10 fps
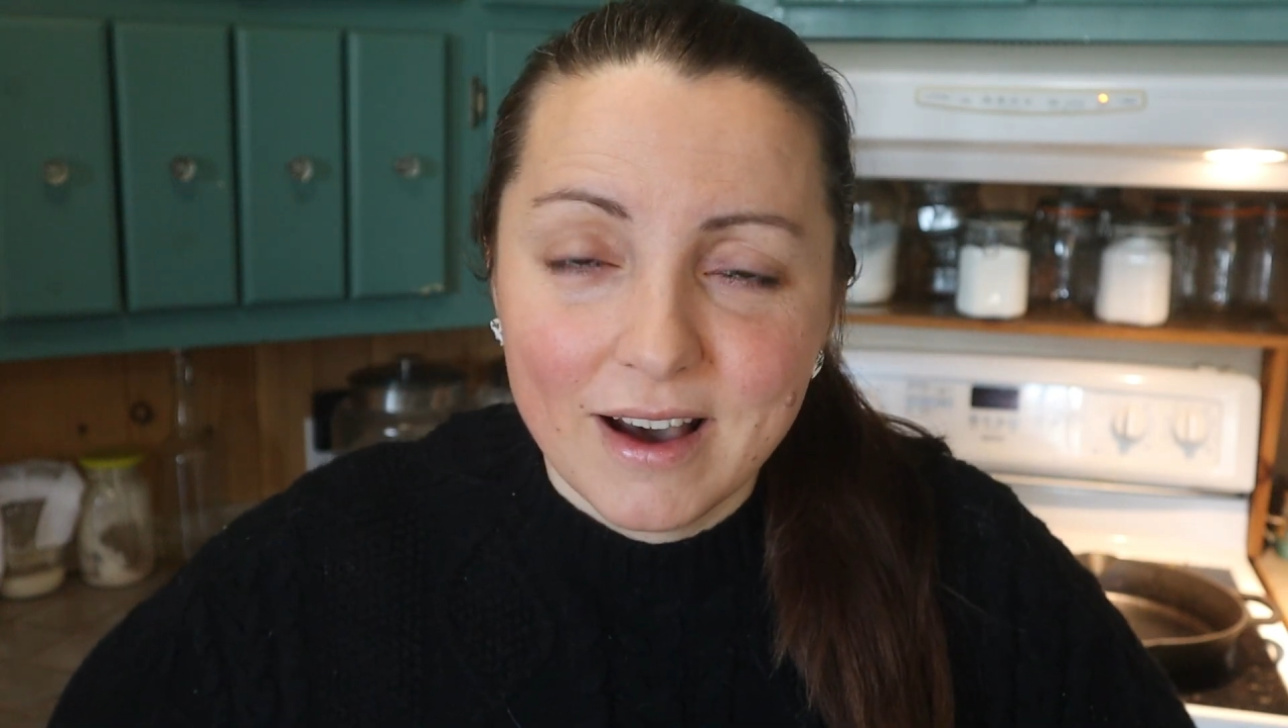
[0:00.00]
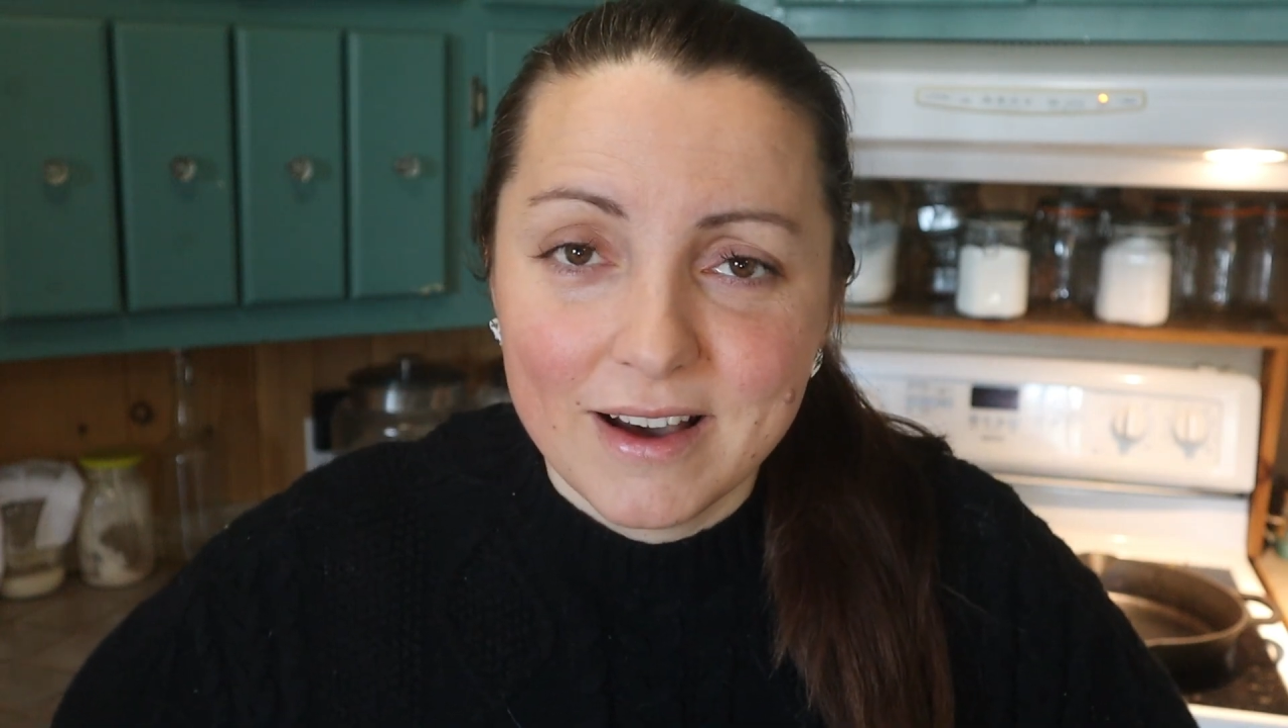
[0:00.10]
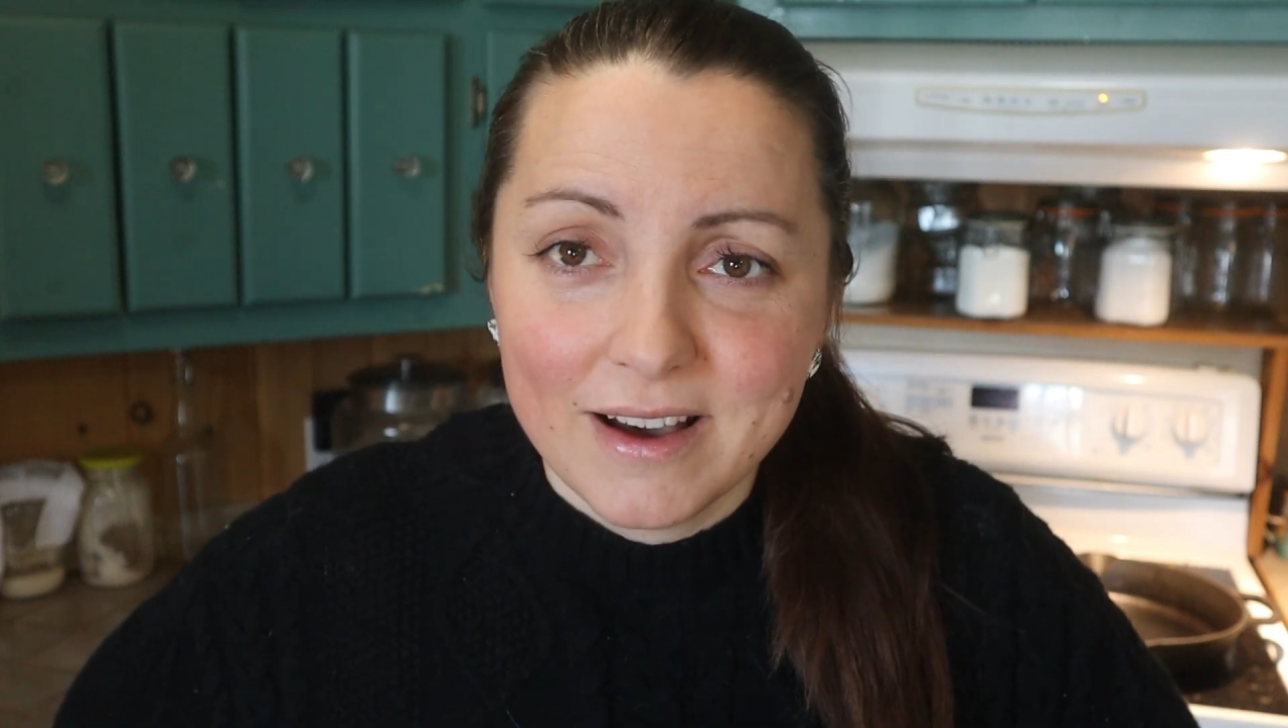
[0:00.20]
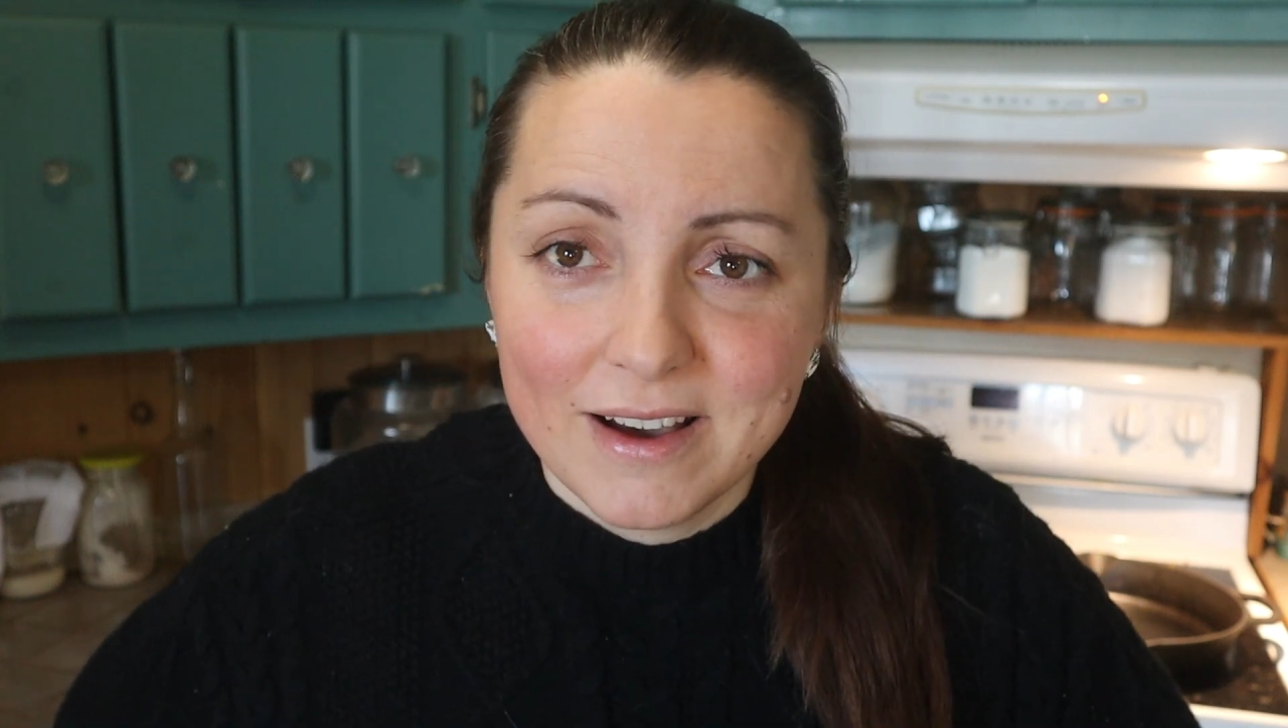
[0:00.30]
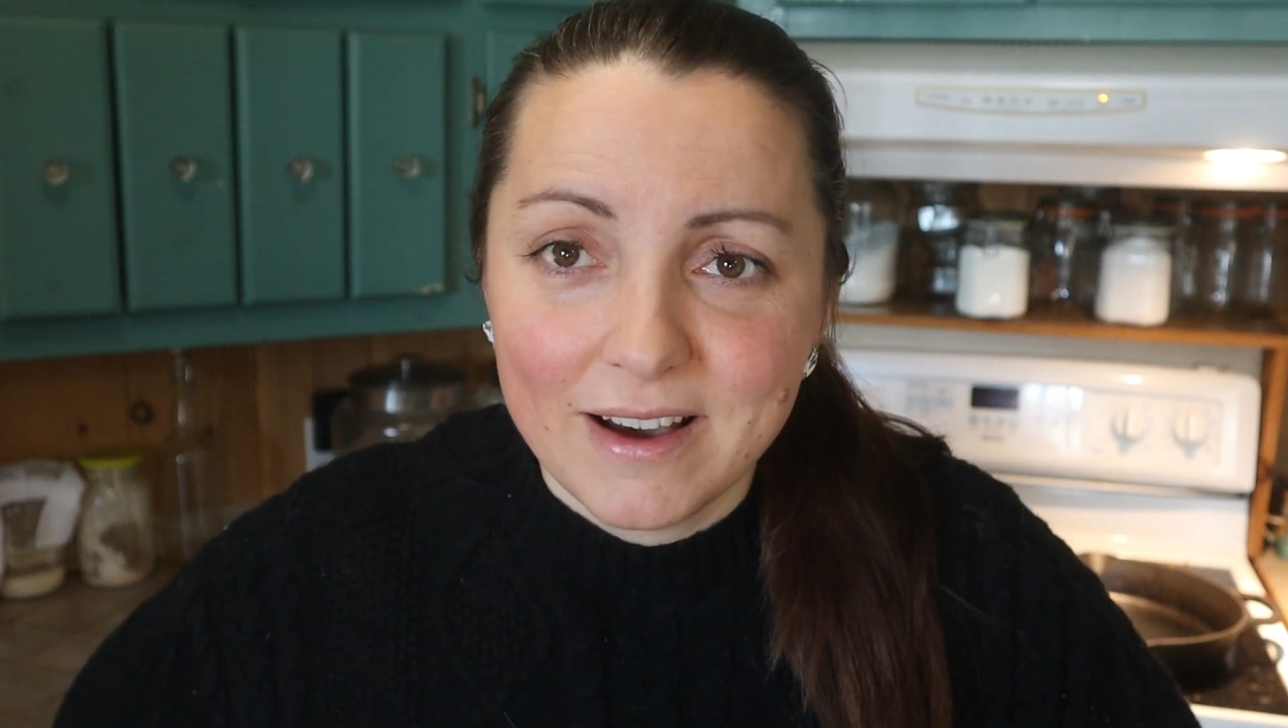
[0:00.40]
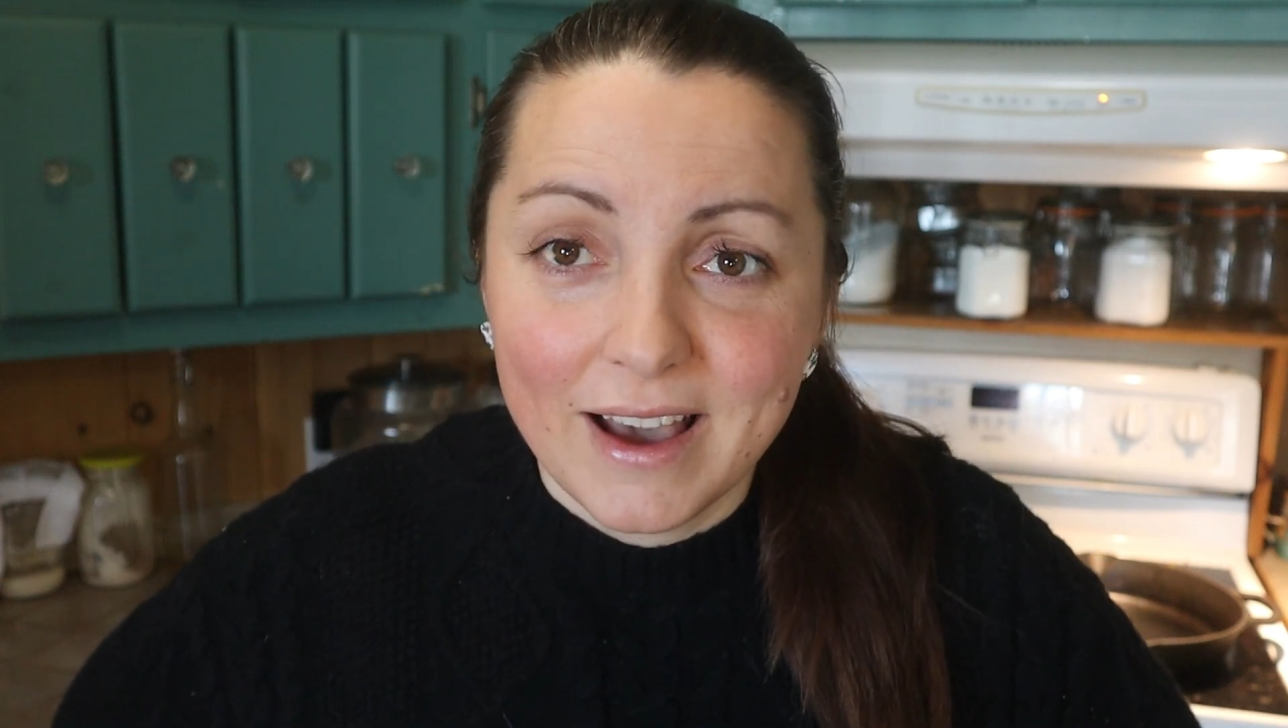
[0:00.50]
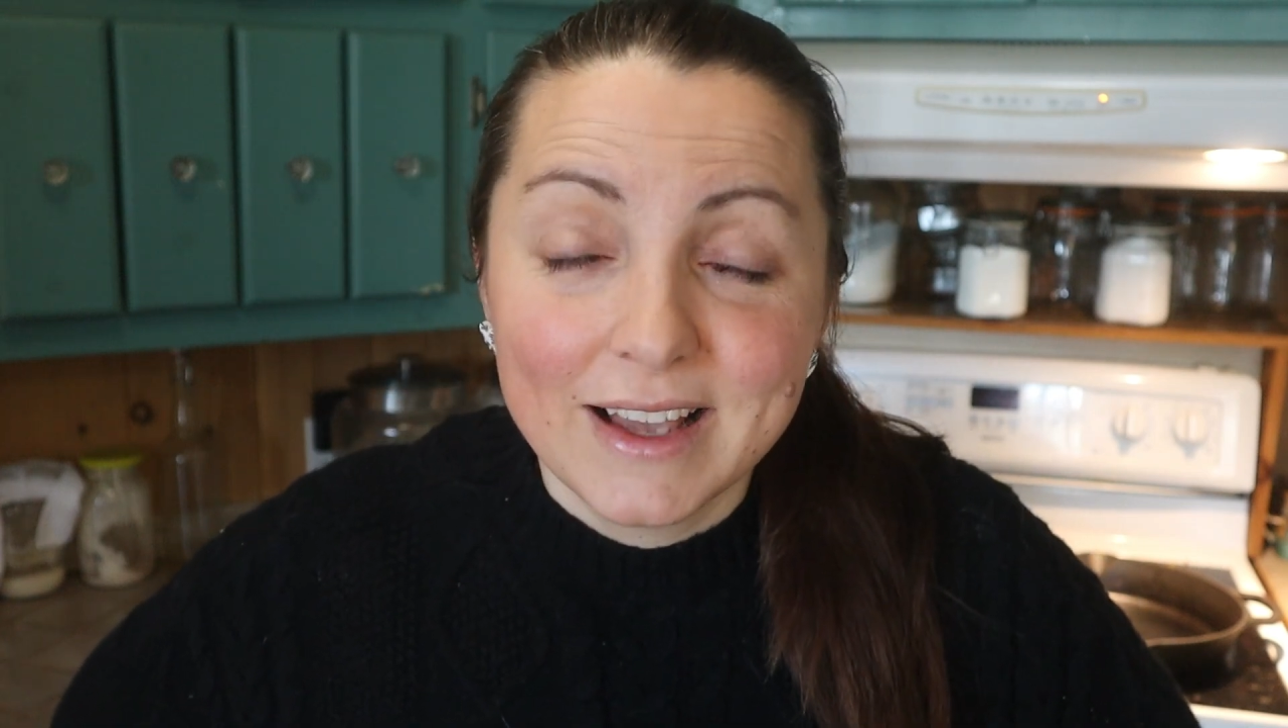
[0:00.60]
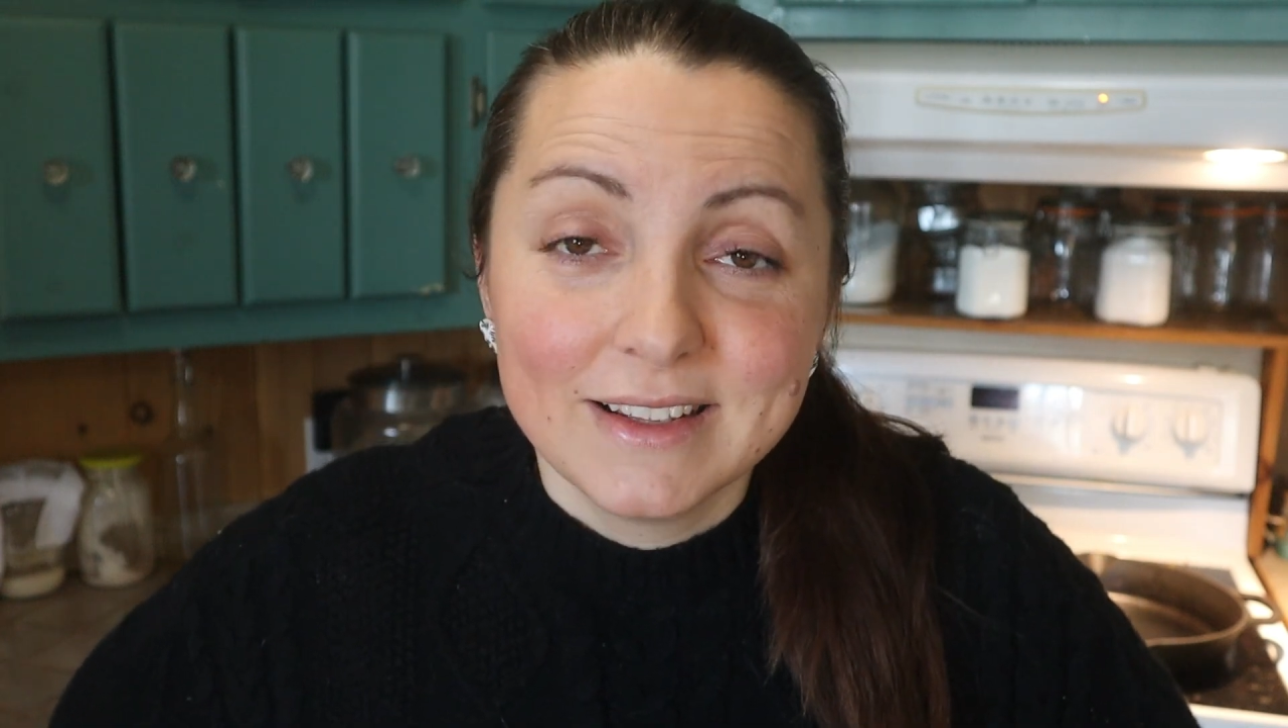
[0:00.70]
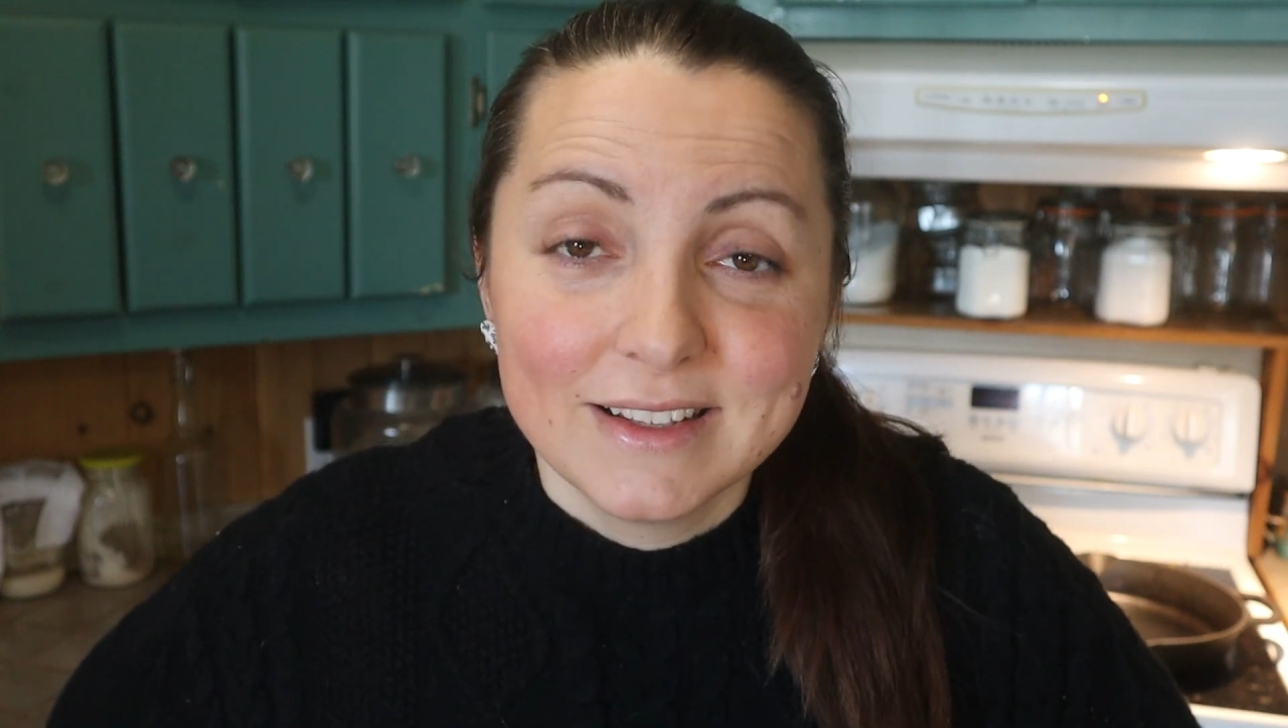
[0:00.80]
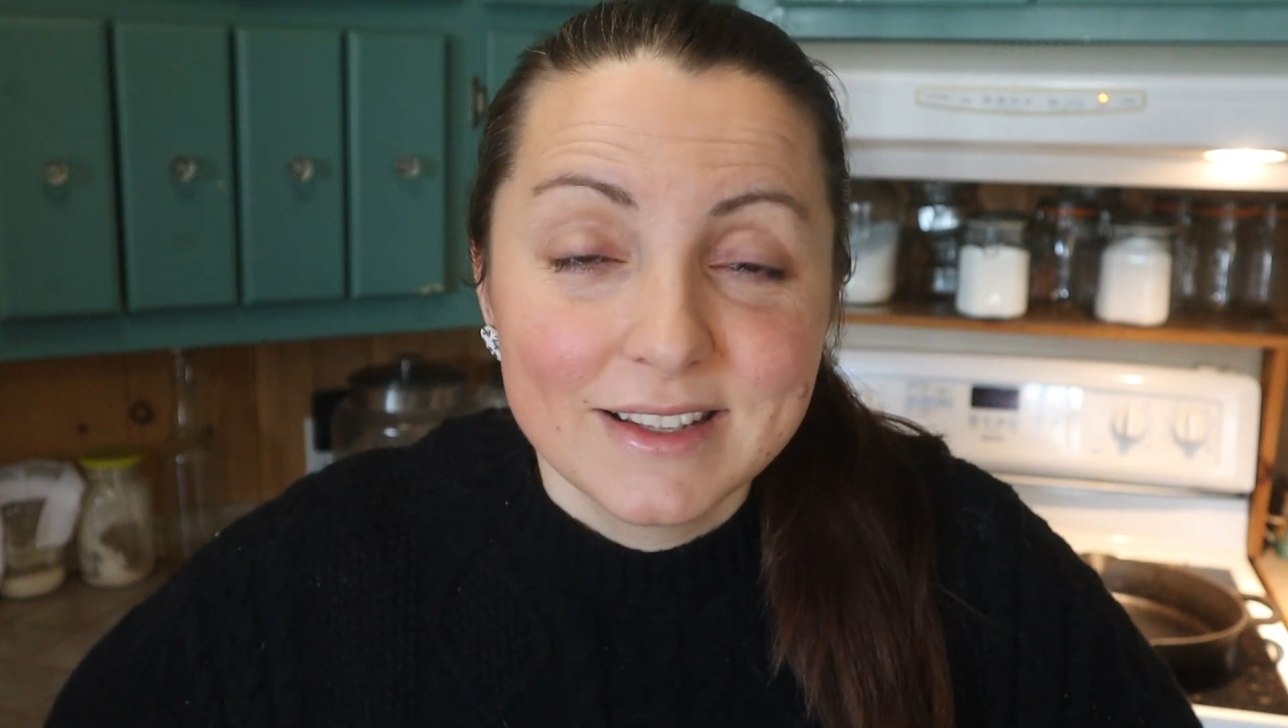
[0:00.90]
and